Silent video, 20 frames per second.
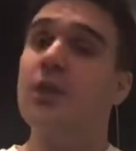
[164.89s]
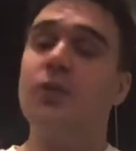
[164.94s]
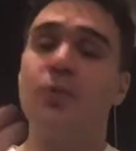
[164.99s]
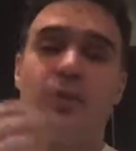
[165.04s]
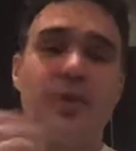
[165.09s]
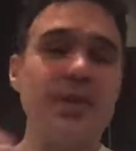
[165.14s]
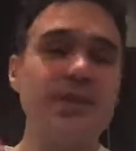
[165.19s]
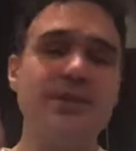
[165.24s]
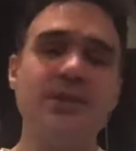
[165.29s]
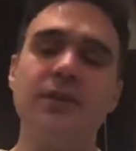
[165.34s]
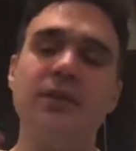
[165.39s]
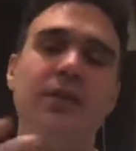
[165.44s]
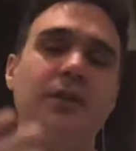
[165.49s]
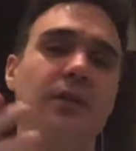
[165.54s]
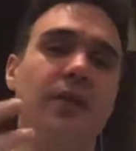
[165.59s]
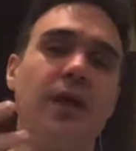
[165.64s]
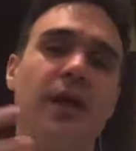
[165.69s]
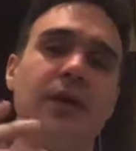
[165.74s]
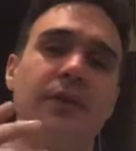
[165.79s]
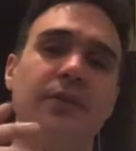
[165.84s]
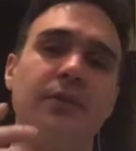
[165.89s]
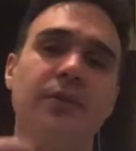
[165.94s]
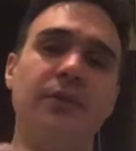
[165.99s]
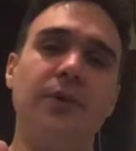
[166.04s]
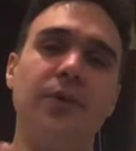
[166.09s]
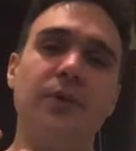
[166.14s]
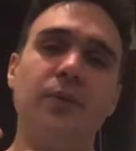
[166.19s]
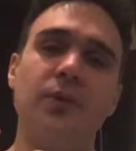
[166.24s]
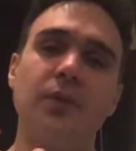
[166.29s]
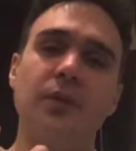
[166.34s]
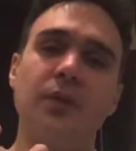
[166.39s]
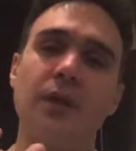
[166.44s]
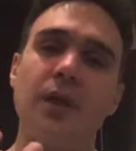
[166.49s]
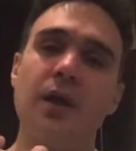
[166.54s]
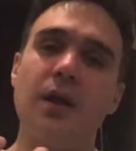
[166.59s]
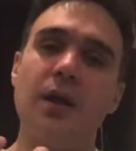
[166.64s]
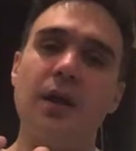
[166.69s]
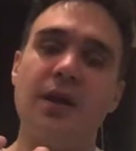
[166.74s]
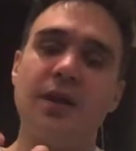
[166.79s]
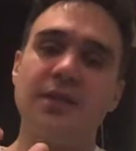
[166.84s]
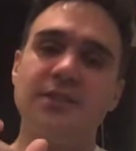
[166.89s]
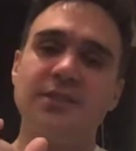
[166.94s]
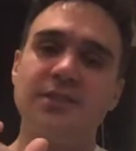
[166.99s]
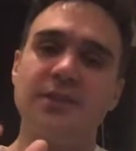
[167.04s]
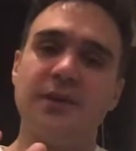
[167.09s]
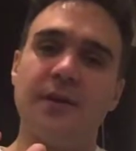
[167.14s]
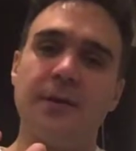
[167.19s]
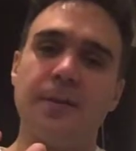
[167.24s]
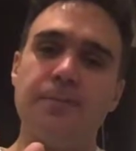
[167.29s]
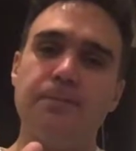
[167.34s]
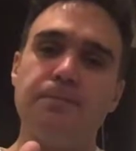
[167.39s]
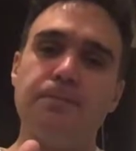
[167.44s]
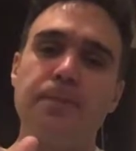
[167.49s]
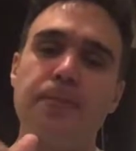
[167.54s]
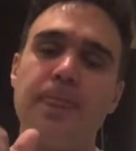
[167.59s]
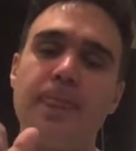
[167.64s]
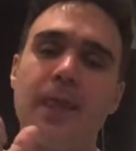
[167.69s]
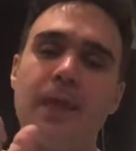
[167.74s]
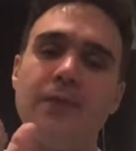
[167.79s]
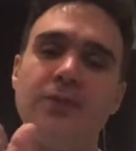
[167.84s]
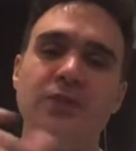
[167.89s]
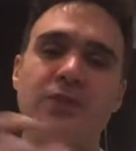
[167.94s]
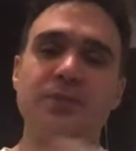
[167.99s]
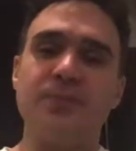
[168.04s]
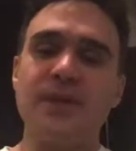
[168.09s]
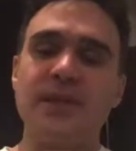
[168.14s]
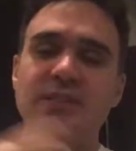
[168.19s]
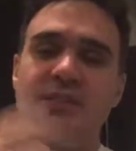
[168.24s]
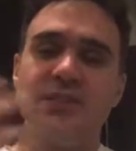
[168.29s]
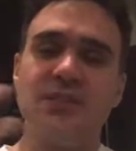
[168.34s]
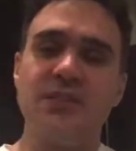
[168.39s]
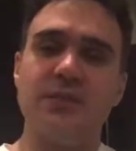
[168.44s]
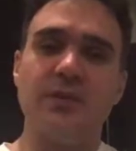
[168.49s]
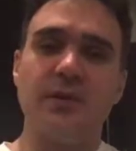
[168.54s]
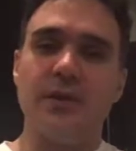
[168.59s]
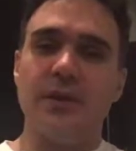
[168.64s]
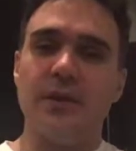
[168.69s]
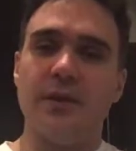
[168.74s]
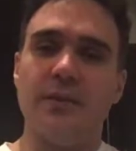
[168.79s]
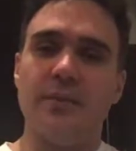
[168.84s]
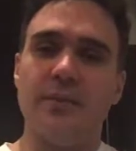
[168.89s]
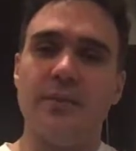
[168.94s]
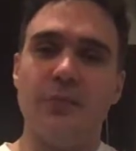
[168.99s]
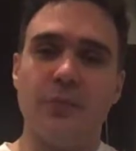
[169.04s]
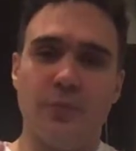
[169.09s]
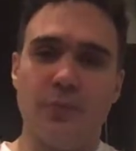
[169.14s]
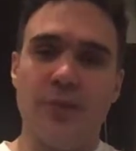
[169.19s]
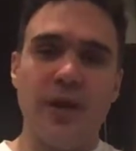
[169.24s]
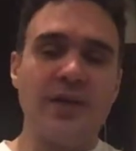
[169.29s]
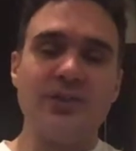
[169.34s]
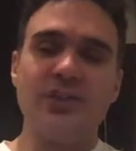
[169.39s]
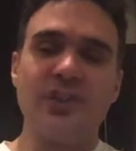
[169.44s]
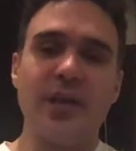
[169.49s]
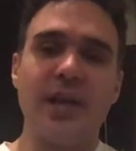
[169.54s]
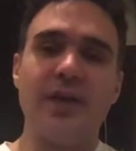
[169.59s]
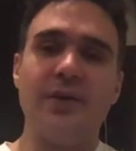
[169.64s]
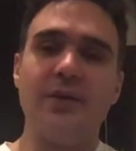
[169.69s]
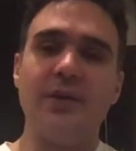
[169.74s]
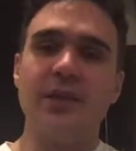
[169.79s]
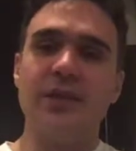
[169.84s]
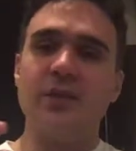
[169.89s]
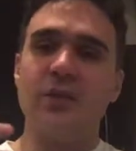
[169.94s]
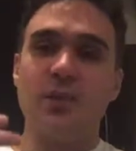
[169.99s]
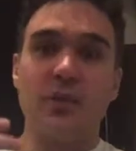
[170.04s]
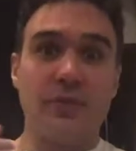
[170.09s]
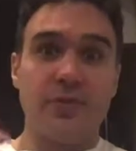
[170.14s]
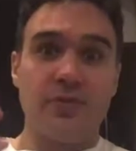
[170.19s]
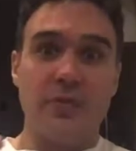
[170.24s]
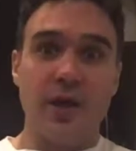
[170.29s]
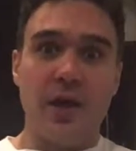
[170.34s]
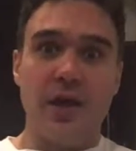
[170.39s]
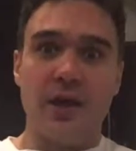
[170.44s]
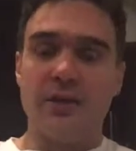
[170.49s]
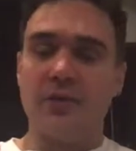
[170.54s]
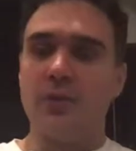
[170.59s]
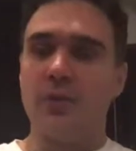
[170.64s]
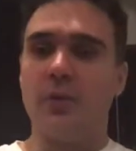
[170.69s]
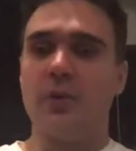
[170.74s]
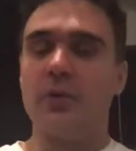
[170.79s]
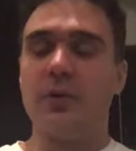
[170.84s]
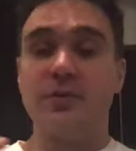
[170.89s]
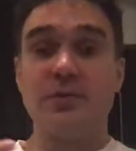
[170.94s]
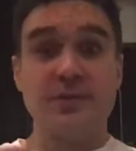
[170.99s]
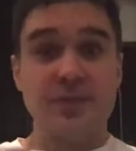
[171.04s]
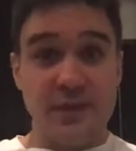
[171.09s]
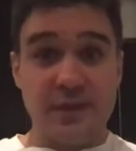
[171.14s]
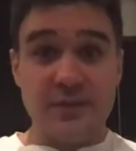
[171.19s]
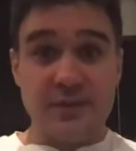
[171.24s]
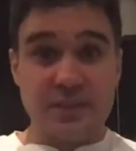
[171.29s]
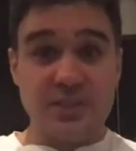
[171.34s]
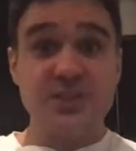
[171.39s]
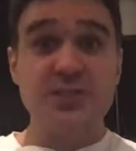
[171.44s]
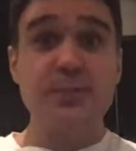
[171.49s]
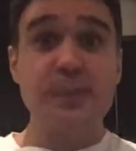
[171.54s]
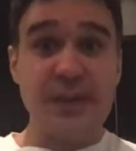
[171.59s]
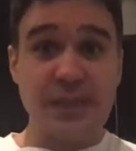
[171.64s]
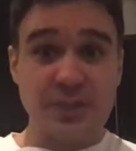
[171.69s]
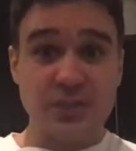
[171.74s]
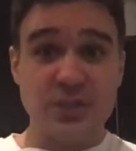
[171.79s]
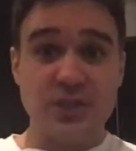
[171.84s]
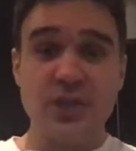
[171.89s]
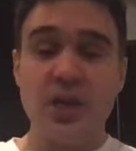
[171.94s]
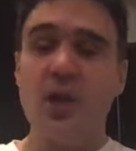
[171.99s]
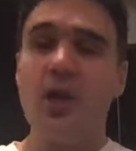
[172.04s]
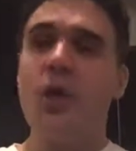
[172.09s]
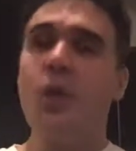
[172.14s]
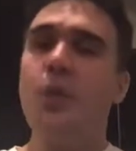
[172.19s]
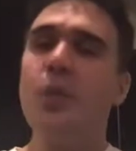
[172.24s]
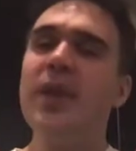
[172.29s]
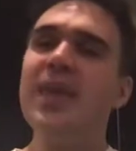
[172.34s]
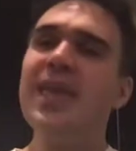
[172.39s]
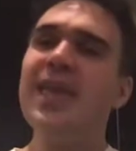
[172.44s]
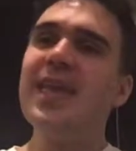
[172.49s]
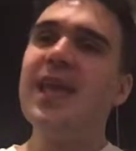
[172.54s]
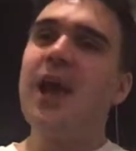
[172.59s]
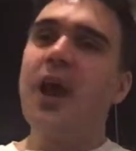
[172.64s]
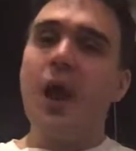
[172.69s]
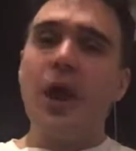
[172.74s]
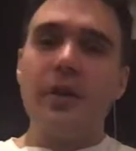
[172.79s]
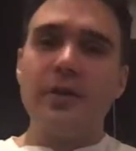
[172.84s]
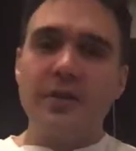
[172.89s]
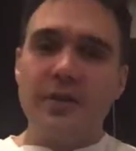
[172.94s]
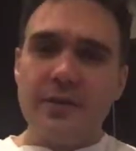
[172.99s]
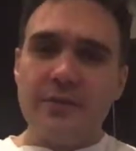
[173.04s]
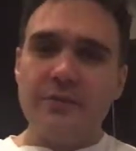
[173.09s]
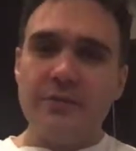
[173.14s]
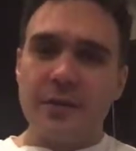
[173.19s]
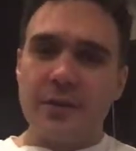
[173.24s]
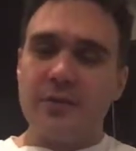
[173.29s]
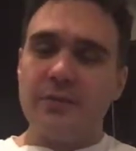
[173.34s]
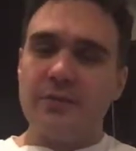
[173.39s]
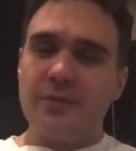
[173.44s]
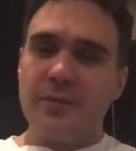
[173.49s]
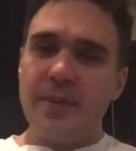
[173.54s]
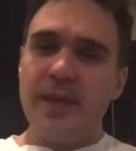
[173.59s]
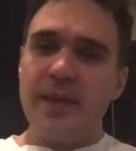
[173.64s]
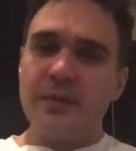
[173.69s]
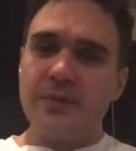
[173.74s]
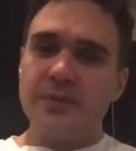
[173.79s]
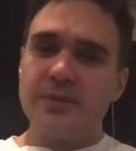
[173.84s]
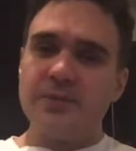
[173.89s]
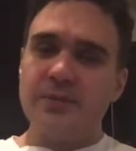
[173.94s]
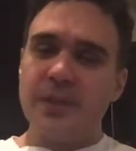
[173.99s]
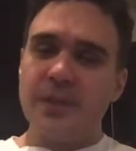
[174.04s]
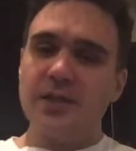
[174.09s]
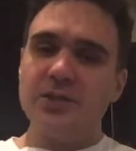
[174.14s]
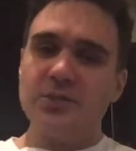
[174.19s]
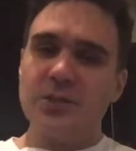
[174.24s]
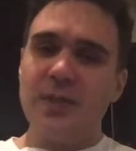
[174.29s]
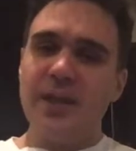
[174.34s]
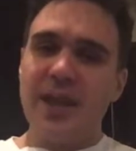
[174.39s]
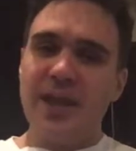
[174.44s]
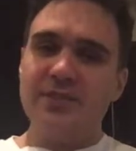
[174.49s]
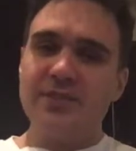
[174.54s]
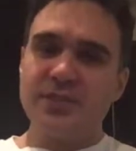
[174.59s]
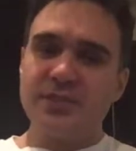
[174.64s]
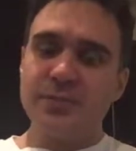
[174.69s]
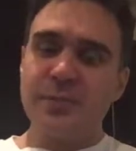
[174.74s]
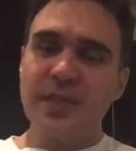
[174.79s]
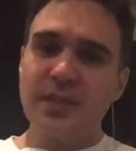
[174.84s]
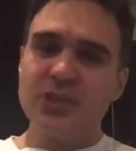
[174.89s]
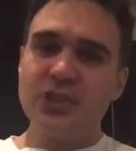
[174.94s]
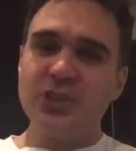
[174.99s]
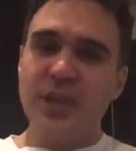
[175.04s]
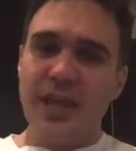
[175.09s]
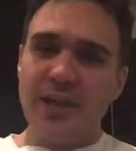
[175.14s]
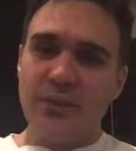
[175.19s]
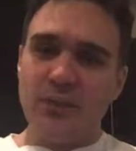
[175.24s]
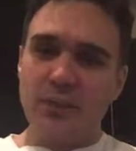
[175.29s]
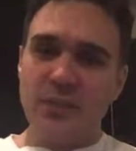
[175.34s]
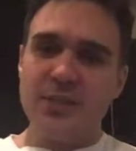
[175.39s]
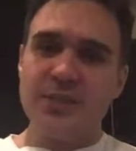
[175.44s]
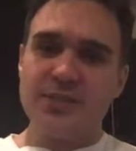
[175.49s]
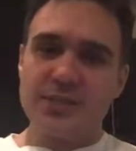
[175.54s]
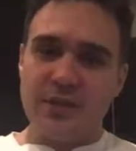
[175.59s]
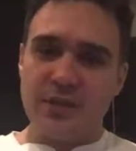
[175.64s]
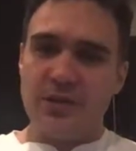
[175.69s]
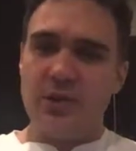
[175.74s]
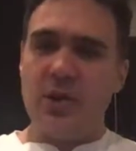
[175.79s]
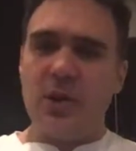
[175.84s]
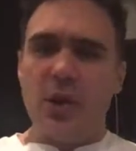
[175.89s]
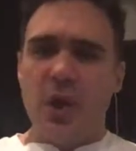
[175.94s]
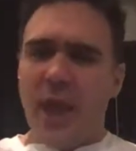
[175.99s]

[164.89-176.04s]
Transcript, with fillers: Reason, and uh, the Greek word logos um, just means uh, rationality or thought or even speech. We are different from animals because we have speech and reason.